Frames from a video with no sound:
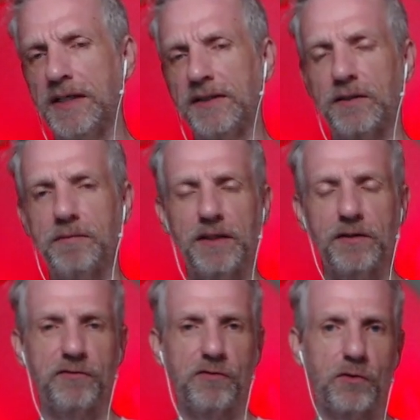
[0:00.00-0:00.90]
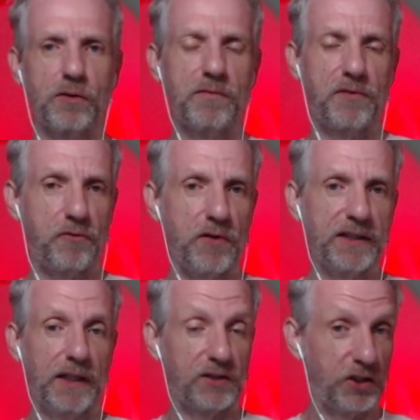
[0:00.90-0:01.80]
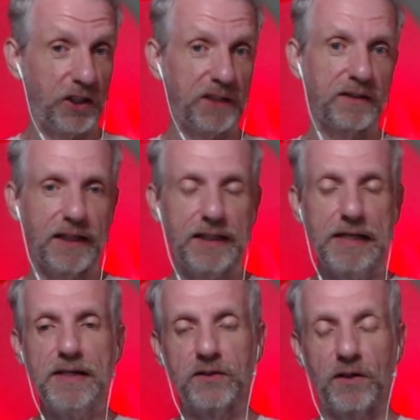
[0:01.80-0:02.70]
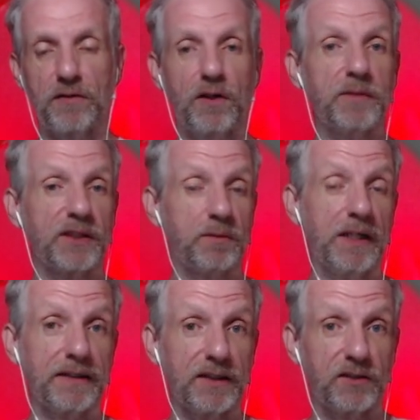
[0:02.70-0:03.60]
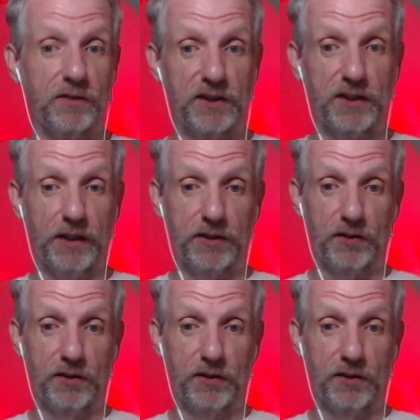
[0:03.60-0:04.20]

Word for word: Somebody in the forum thread suggested that, so I thought I'm explaining this for Serge.